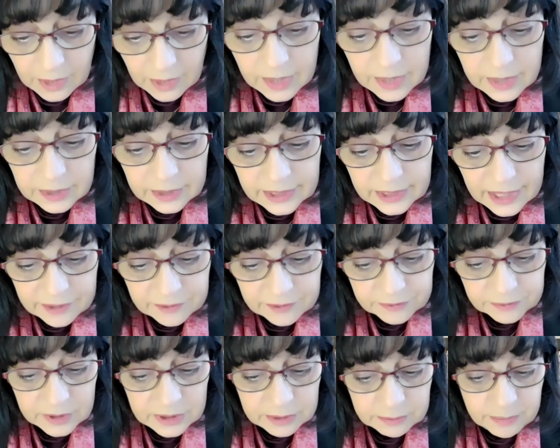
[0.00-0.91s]

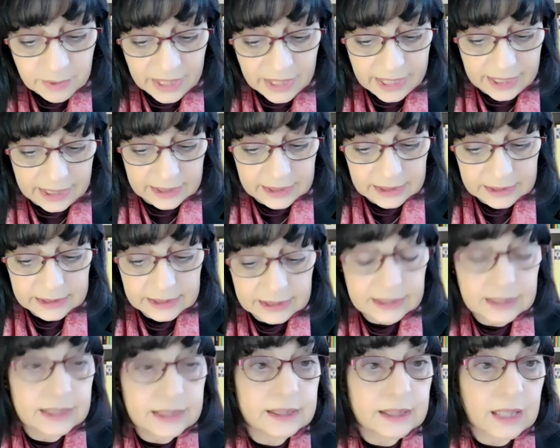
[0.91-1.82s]
Catherine Bell,
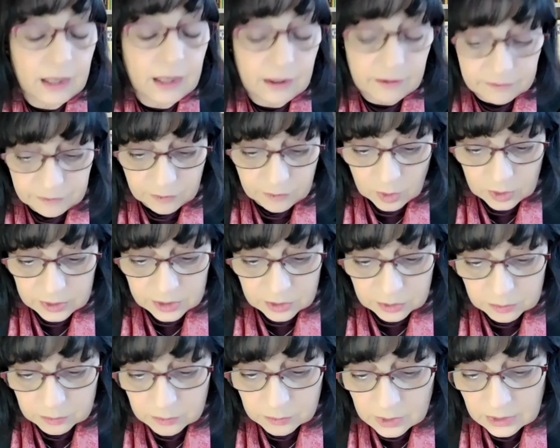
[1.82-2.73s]
in her
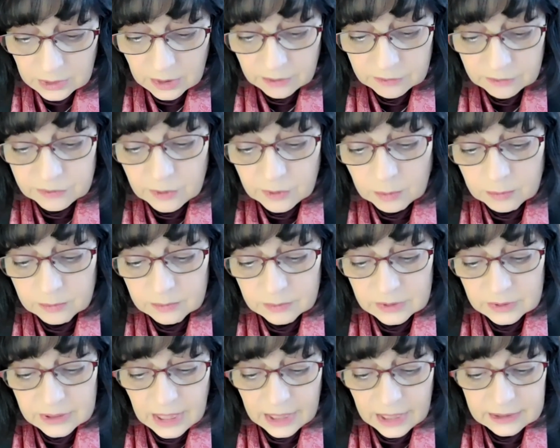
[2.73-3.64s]
volume from
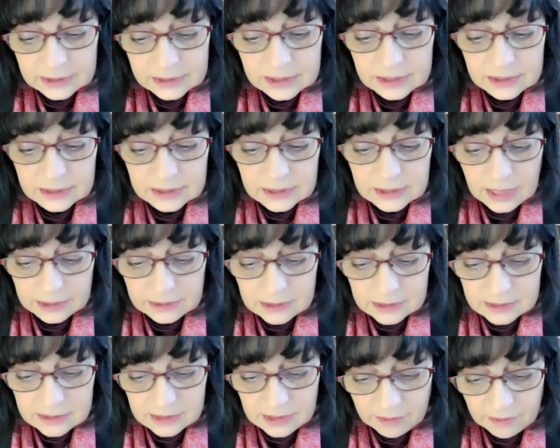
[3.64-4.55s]

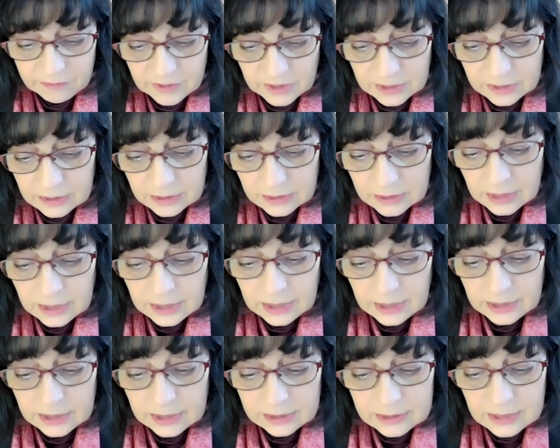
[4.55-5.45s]
1997
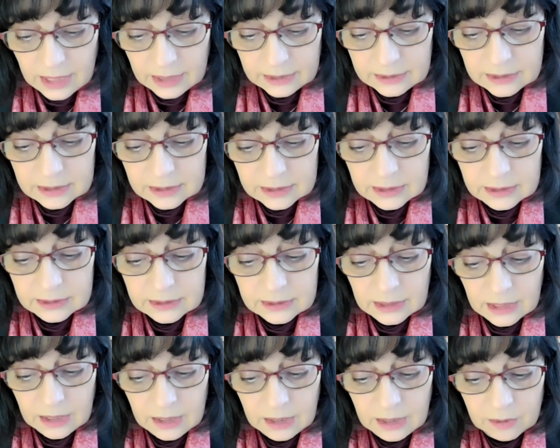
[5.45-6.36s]
entitled
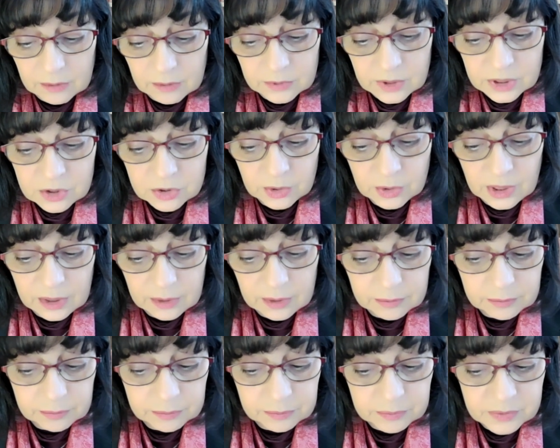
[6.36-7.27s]
Ritual
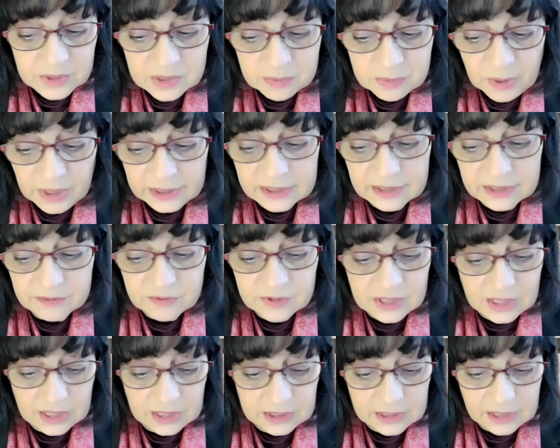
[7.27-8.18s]
Perspectives
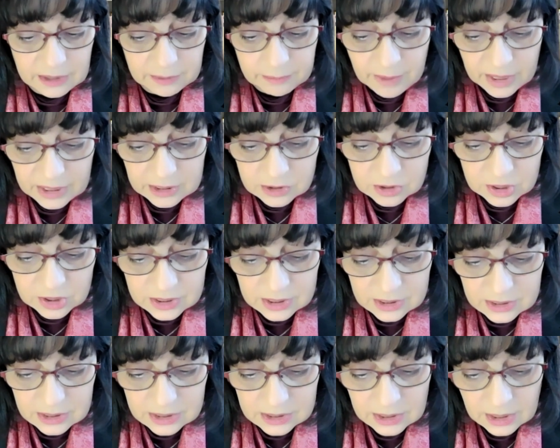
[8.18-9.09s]
and Dimensions,
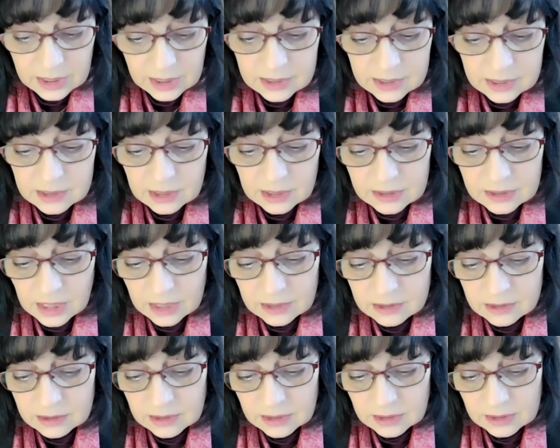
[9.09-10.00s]

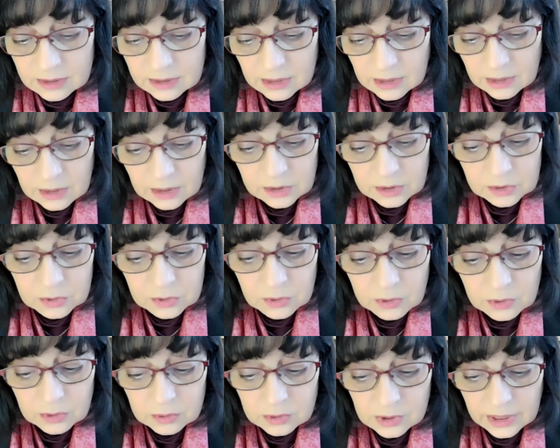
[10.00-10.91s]
suggested to
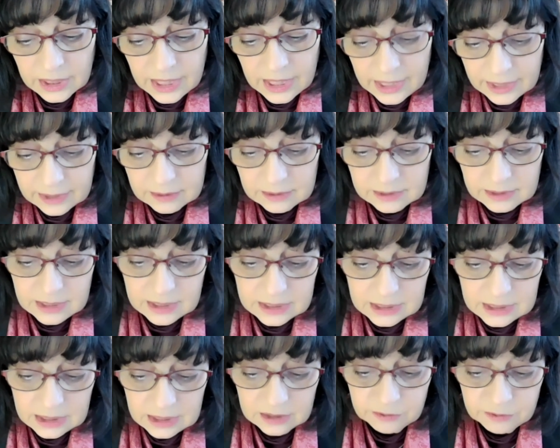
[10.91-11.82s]
look at the
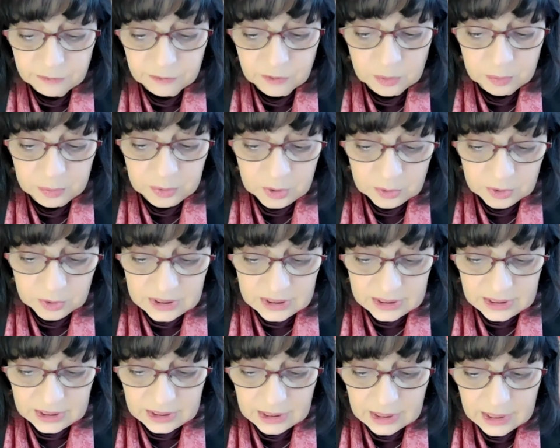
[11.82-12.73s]
need for
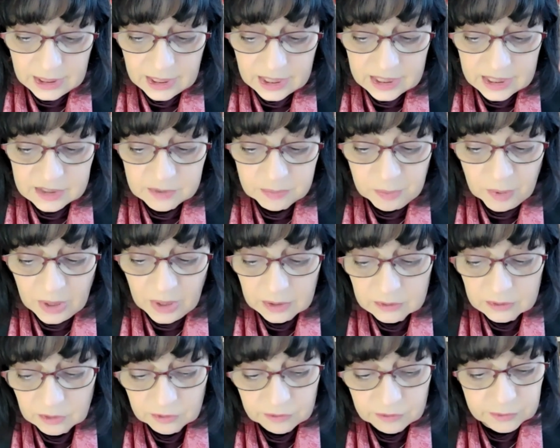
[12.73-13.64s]
purity as part
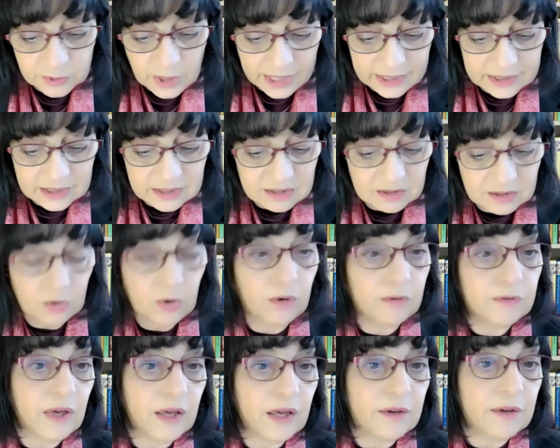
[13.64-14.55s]
of rites of
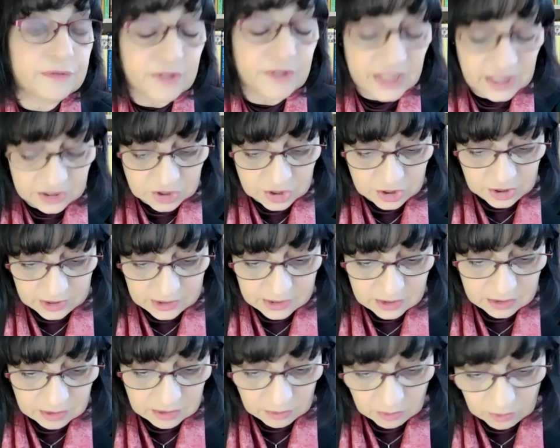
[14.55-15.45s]
afflictions
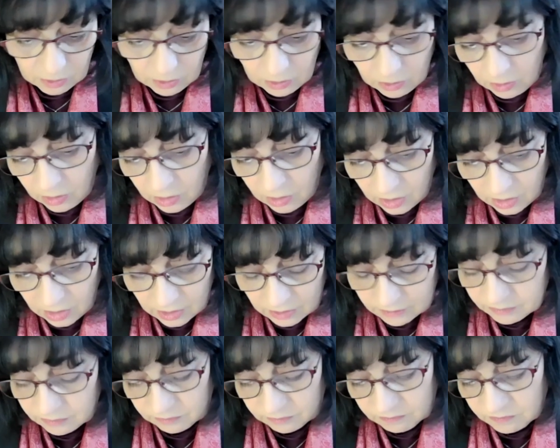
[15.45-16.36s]
or
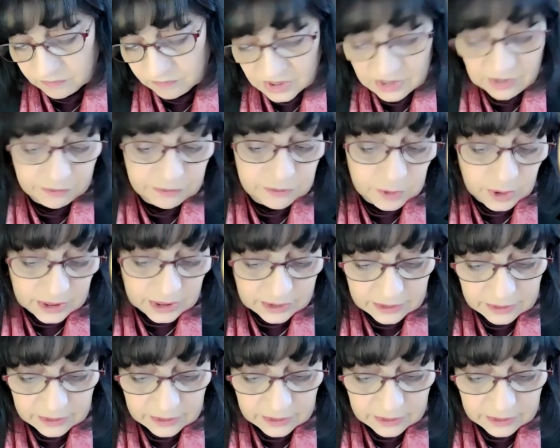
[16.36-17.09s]
suffering.